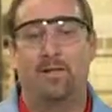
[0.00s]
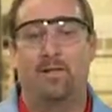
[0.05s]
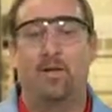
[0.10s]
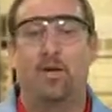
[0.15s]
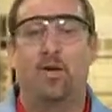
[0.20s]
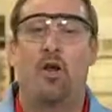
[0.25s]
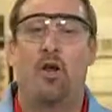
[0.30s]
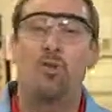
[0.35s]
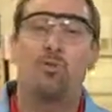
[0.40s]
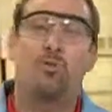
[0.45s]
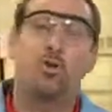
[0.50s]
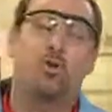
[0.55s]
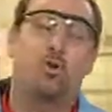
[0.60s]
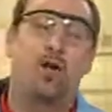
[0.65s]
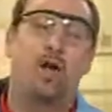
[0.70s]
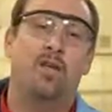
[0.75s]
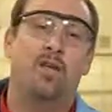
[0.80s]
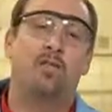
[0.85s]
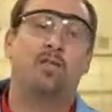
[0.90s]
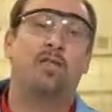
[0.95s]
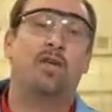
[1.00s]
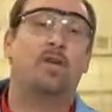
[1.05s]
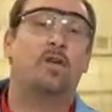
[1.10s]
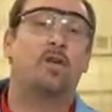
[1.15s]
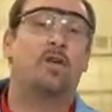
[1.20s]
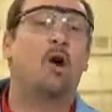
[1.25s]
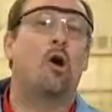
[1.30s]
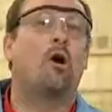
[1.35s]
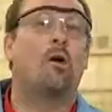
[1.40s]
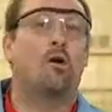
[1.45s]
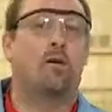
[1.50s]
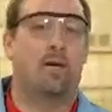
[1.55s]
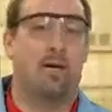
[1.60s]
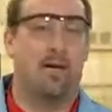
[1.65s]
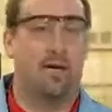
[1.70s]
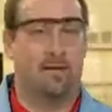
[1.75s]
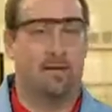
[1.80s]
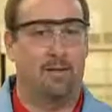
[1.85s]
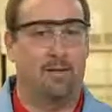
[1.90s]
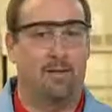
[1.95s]
You can also try using a guard
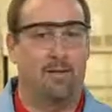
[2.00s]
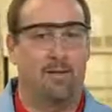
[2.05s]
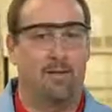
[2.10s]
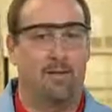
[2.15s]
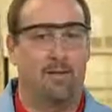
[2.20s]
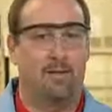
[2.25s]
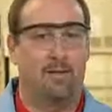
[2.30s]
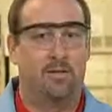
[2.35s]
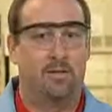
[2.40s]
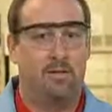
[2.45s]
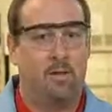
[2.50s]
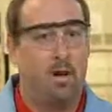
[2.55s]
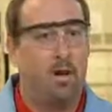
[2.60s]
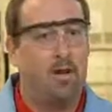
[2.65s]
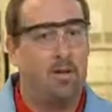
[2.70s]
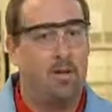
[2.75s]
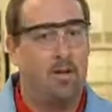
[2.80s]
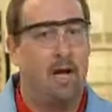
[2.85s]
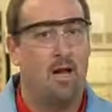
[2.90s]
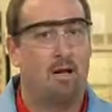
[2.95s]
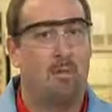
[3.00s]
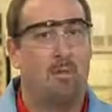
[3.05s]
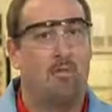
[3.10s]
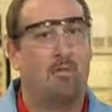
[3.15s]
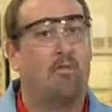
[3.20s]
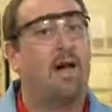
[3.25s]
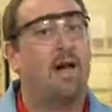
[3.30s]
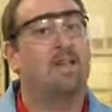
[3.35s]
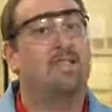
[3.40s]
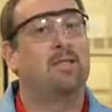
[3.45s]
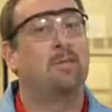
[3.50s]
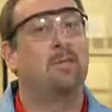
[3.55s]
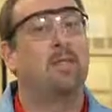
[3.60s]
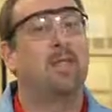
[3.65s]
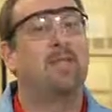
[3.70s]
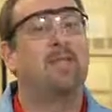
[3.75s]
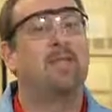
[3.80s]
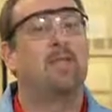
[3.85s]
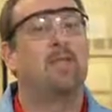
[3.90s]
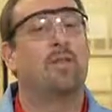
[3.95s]
column. The guard column provides a
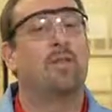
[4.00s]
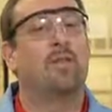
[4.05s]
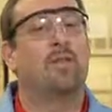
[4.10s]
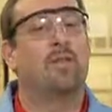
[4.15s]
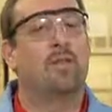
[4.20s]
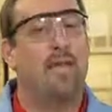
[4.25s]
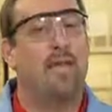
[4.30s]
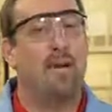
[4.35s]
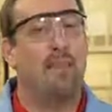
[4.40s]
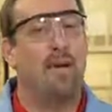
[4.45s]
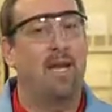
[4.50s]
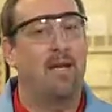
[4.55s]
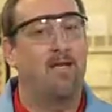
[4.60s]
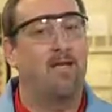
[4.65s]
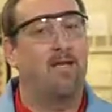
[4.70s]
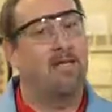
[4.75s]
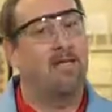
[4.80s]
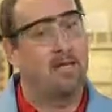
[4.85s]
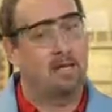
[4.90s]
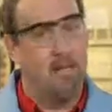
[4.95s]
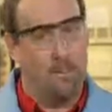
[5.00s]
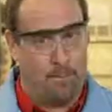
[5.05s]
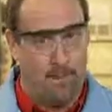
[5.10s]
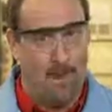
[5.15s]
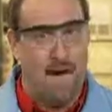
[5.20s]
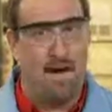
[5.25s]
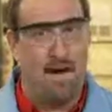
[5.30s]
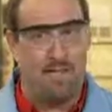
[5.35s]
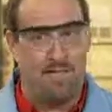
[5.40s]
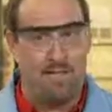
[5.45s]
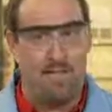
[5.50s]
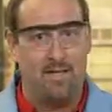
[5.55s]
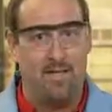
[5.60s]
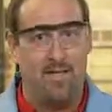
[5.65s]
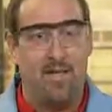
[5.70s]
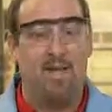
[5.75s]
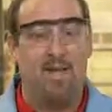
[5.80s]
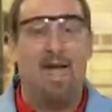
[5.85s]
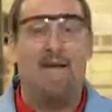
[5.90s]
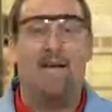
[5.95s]
place for the contamination to deposit
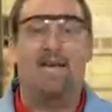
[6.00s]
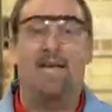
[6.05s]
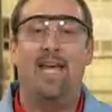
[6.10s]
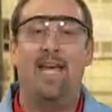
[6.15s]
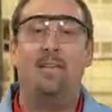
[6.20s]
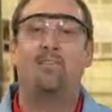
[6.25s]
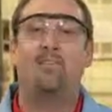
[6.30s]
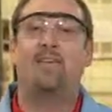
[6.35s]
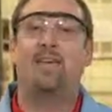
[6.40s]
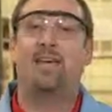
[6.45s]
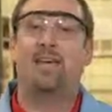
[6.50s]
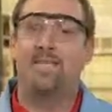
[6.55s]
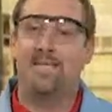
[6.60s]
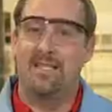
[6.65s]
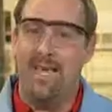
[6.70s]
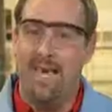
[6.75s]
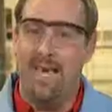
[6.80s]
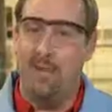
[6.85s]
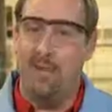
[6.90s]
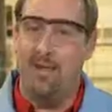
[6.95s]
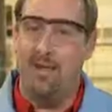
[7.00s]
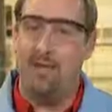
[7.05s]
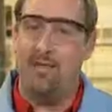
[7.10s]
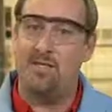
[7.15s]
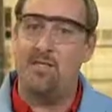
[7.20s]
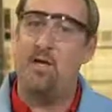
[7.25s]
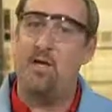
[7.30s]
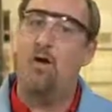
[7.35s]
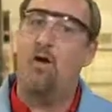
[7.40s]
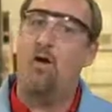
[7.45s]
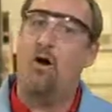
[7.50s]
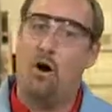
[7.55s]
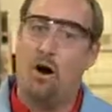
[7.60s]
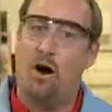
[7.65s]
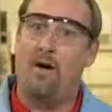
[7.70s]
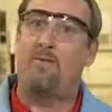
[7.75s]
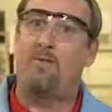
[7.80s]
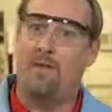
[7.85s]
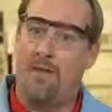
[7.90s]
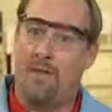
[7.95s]
and keeps the contaminants
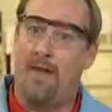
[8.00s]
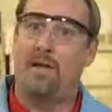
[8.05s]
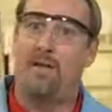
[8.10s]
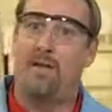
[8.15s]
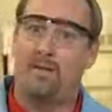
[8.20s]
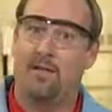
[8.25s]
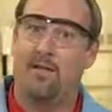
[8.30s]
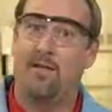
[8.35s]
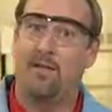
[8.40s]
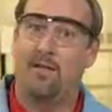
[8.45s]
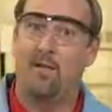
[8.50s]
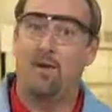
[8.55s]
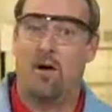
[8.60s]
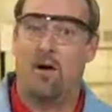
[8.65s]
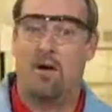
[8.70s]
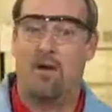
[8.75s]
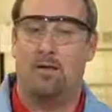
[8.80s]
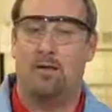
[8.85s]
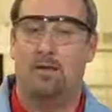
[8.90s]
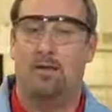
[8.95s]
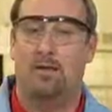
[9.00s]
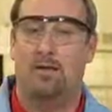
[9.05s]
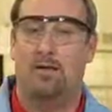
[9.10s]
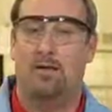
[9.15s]
off the analytical column.